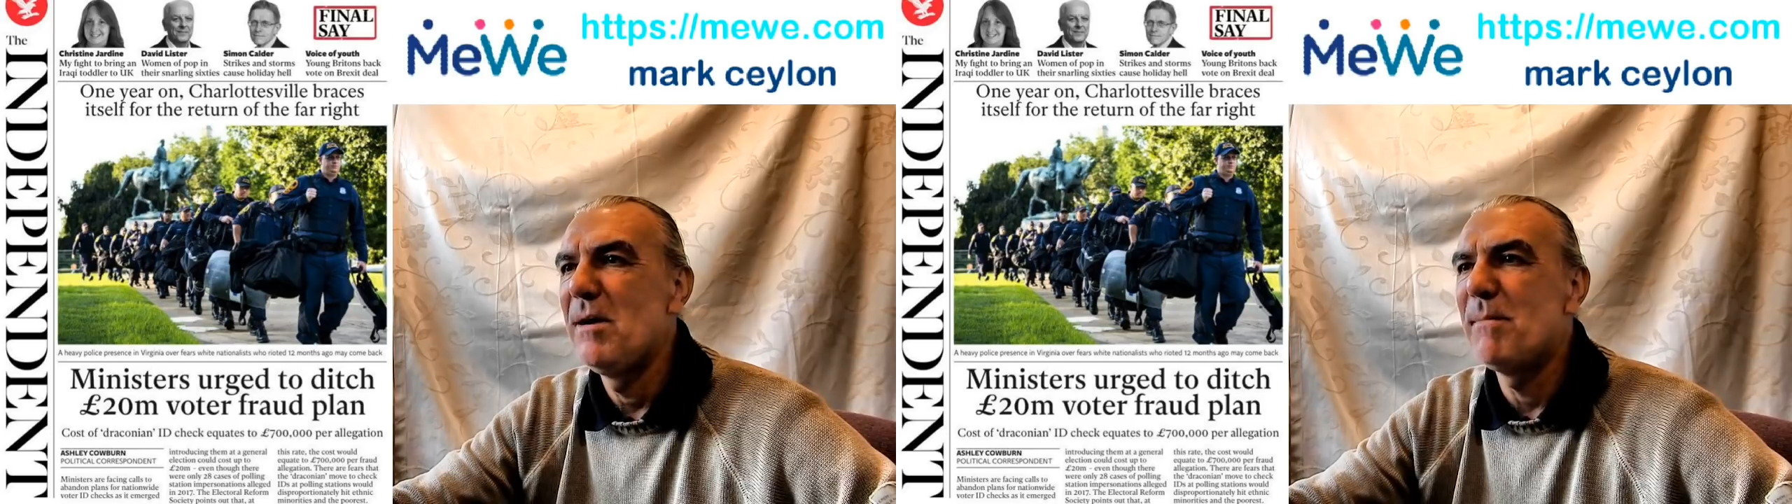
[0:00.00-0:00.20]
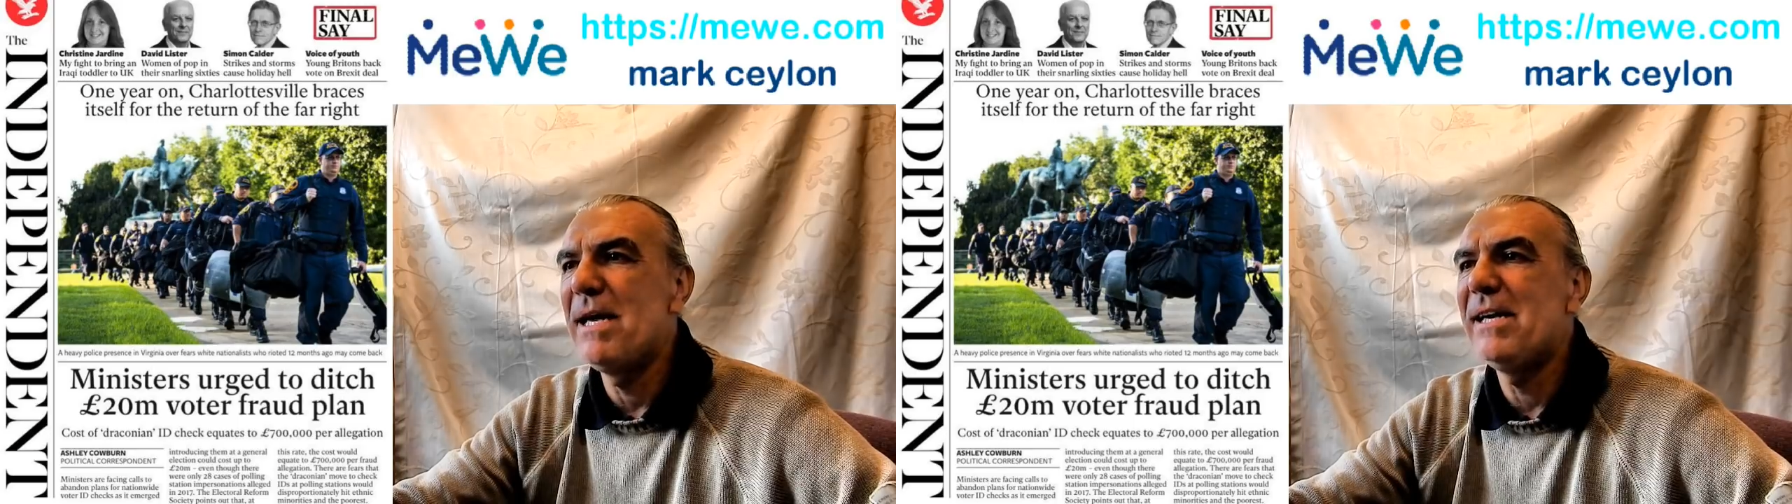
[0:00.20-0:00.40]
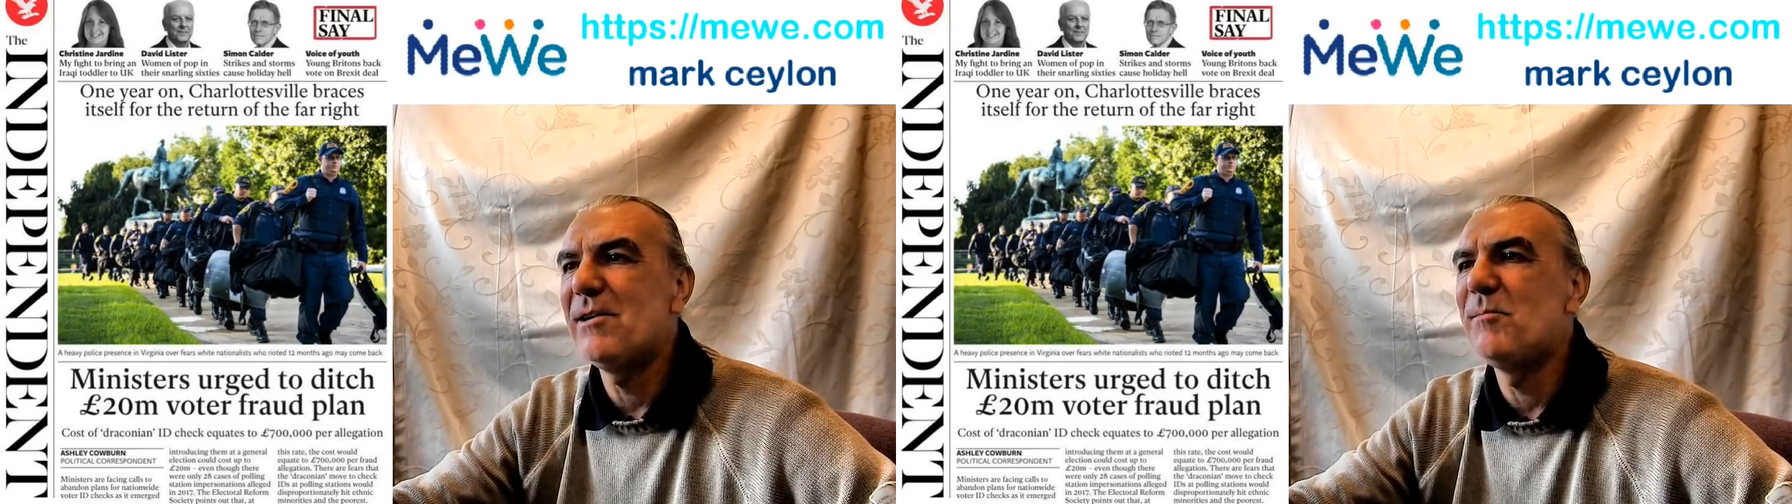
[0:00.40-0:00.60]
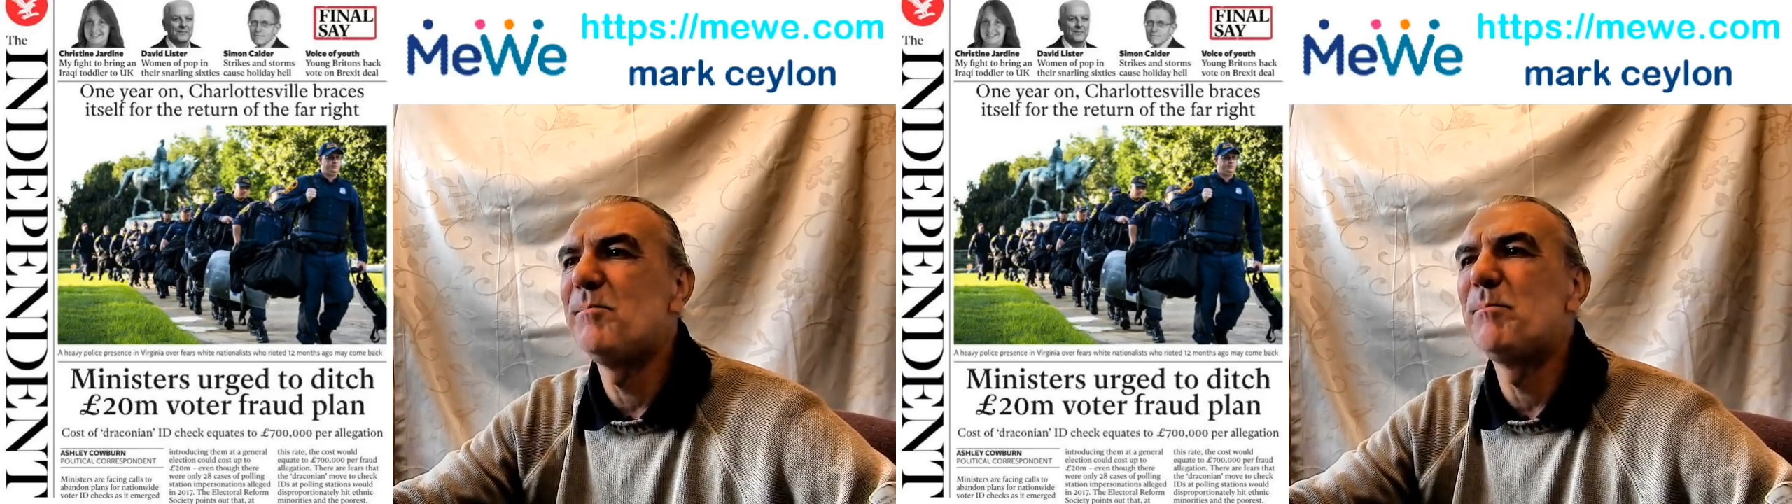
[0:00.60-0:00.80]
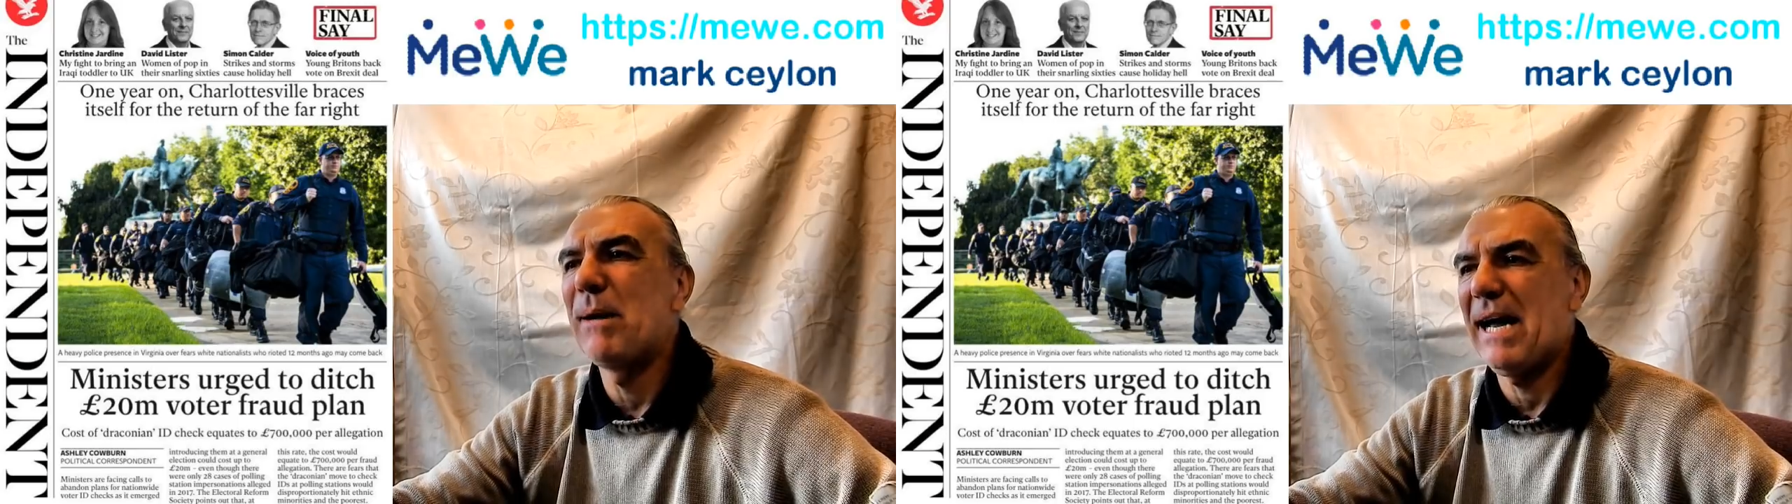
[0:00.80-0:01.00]
may
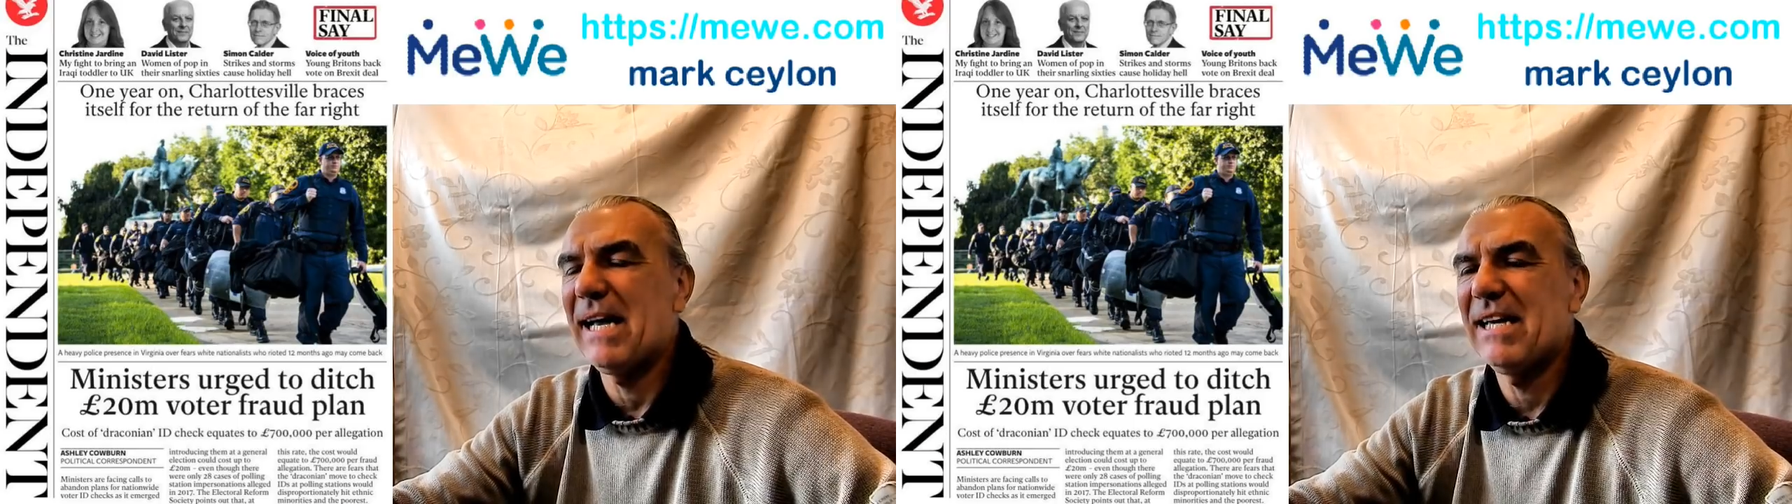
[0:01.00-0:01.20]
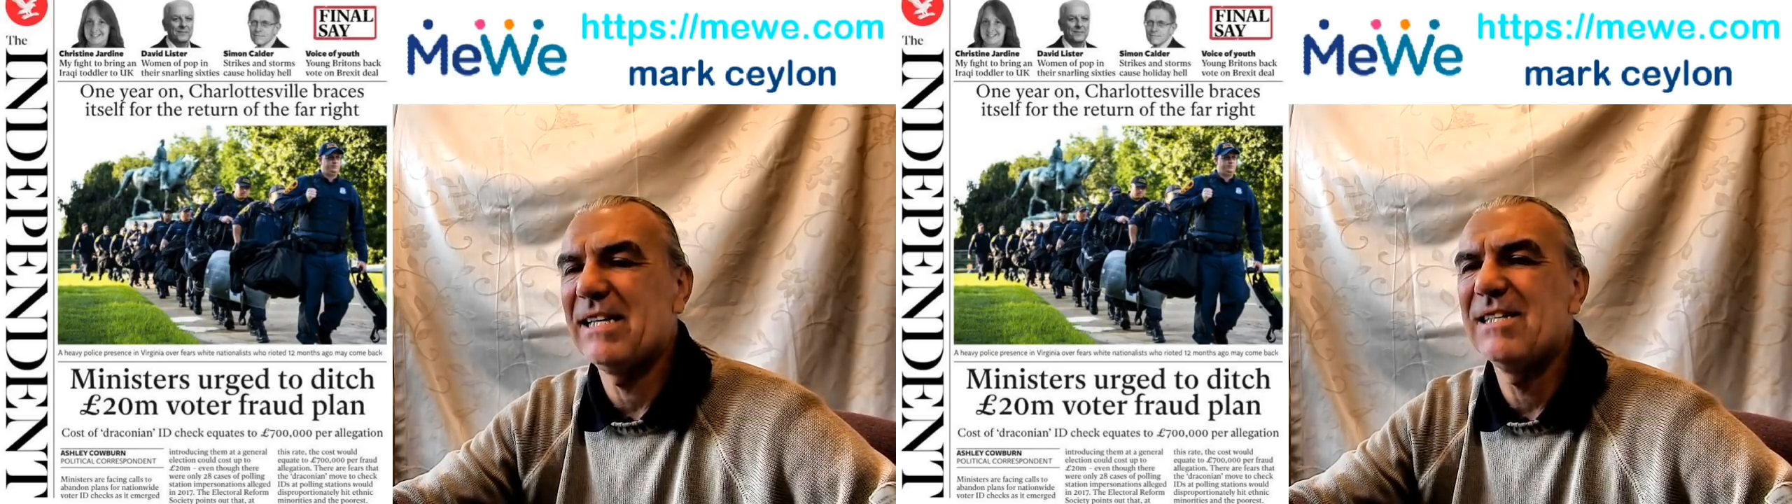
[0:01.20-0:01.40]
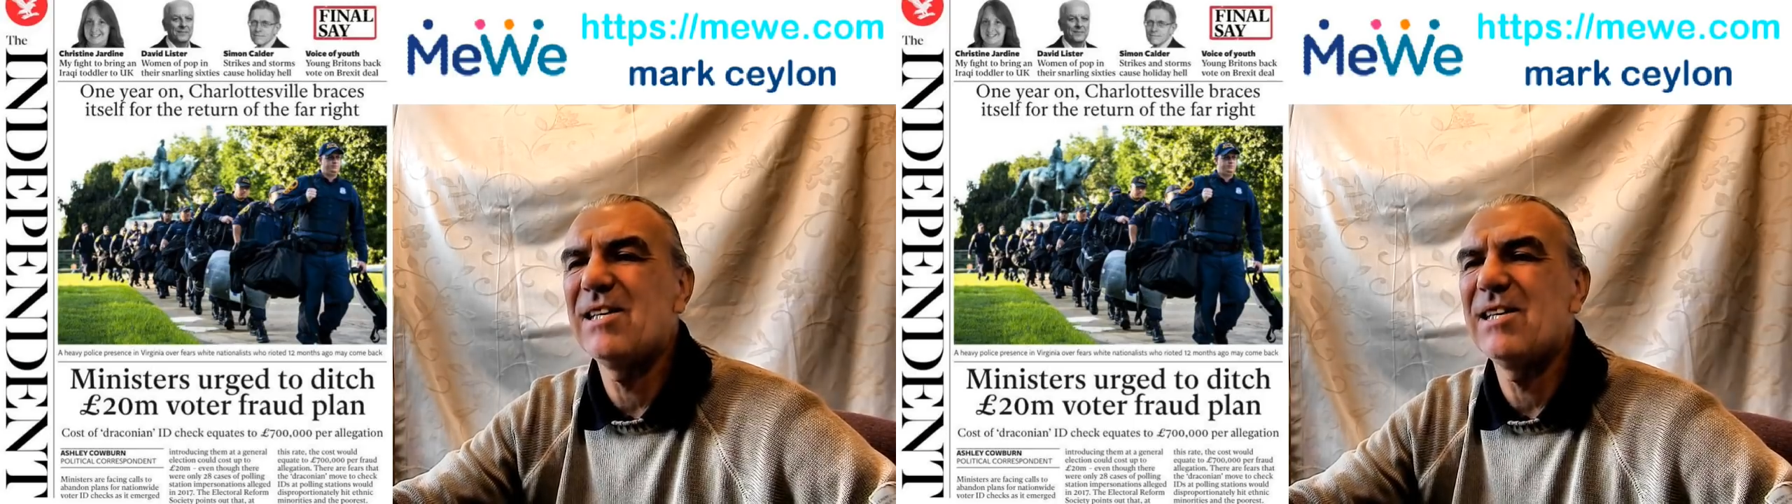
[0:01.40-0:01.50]
come back.